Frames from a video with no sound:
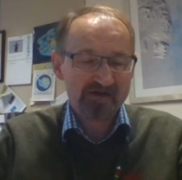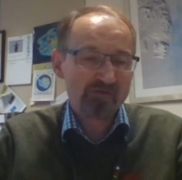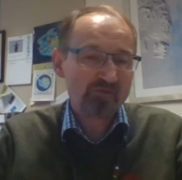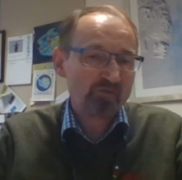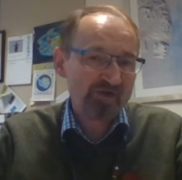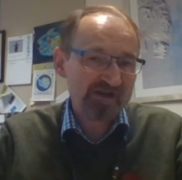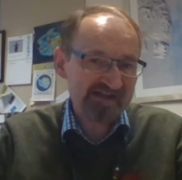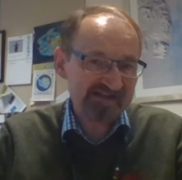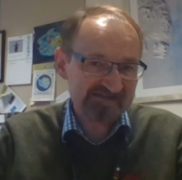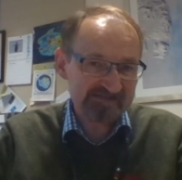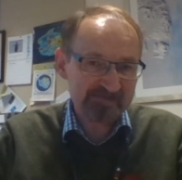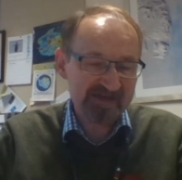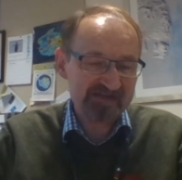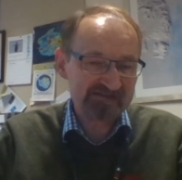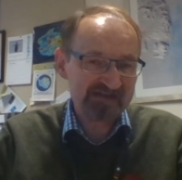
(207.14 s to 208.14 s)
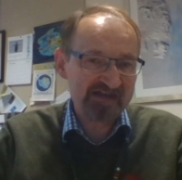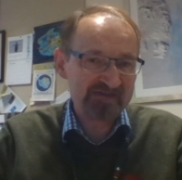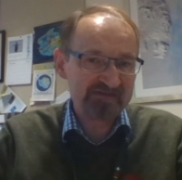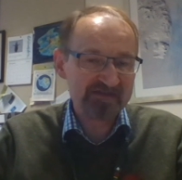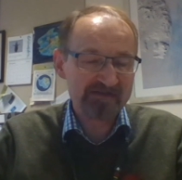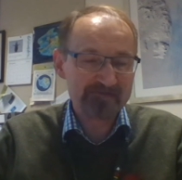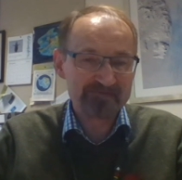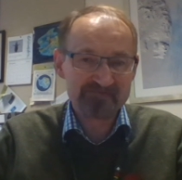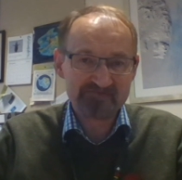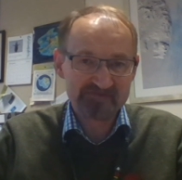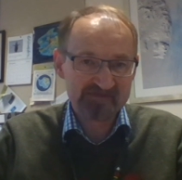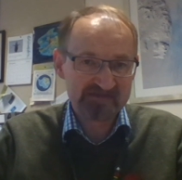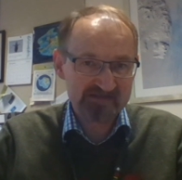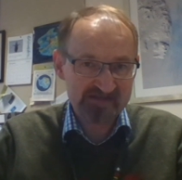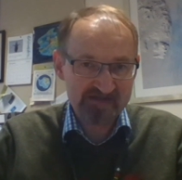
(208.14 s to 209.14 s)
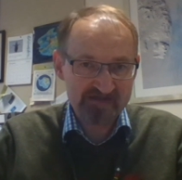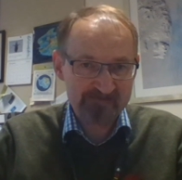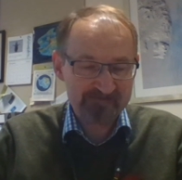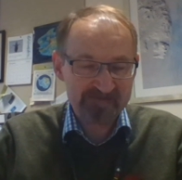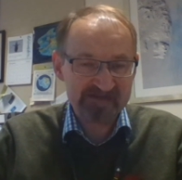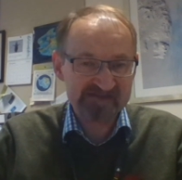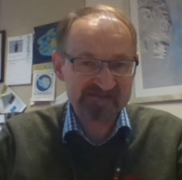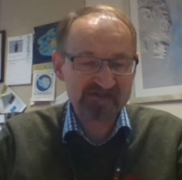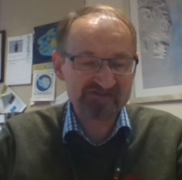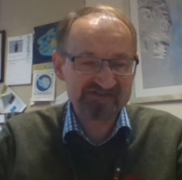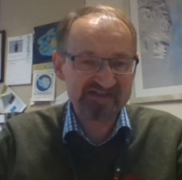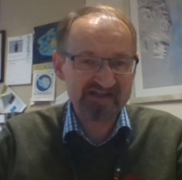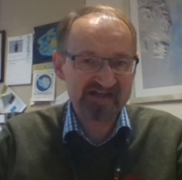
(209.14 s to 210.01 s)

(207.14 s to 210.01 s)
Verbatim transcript: We estimate then that if there's no sea